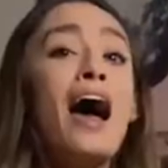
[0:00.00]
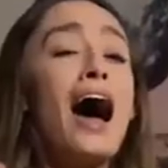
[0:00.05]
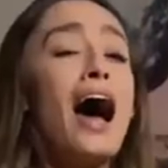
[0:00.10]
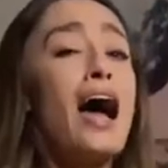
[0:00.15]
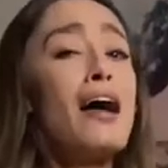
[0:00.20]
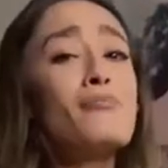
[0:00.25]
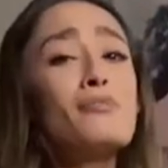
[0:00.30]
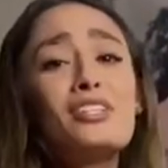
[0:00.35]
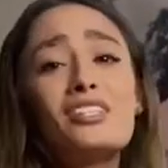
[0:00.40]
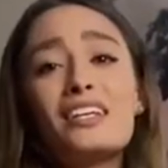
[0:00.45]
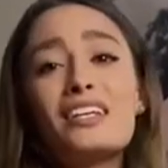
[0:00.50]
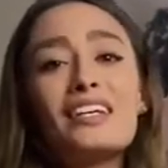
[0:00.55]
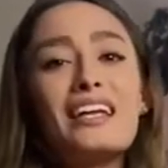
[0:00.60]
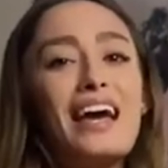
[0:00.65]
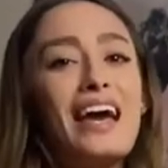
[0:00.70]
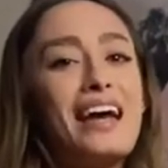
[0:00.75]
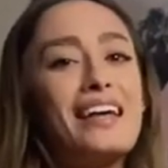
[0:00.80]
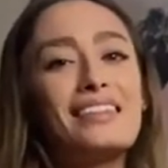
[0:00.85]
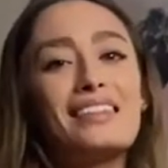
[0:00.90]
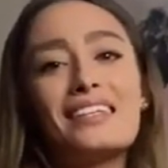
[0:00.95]
I'm just gonna
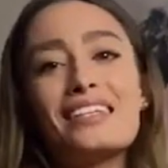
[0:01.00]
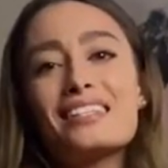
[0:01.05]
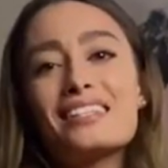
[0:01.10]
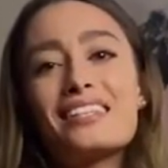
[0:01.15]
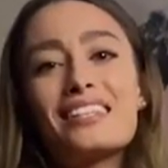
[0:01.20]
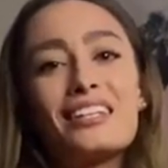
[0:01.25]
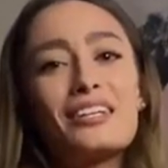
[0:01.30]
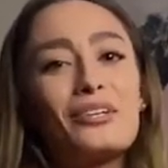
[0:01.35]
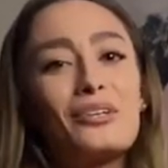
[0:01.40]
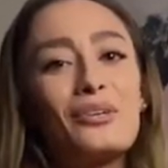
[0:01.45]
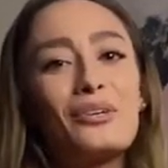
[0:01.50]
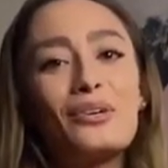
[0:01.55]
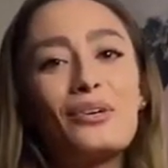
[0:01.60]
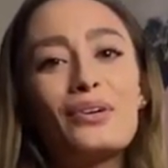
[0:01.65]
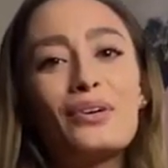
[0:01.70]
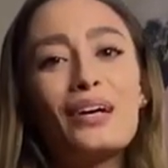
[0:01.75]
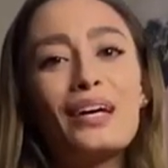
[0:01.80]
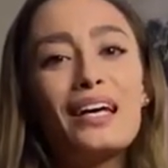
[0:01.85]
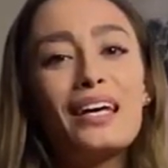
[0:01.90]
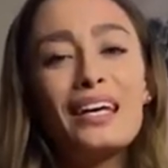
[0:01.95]
end this
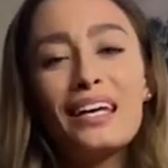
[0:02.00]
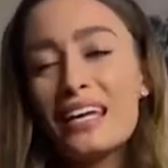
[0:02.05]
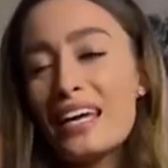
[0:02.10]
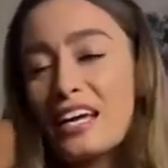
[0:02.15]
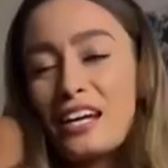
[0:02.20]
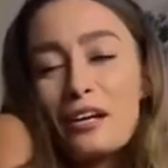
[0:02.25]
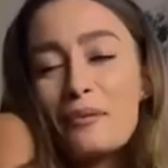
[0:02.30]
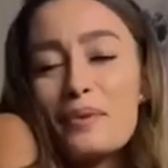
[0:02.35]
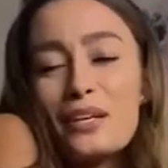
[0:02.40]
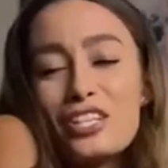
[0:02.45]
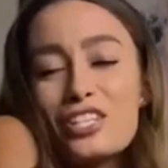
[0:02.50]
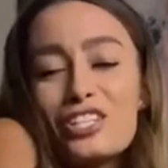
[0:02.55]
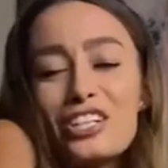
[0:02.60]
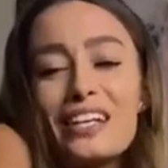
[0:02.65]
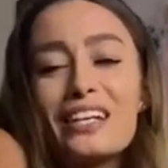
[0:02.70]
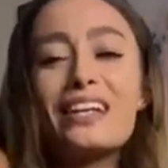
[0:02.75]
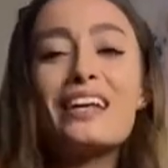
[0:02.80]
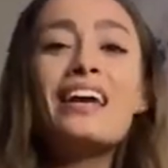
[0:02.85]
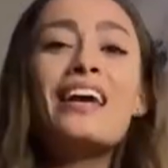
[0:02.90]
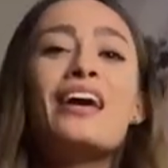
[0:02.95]
little
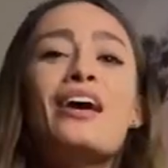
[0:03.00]
intermission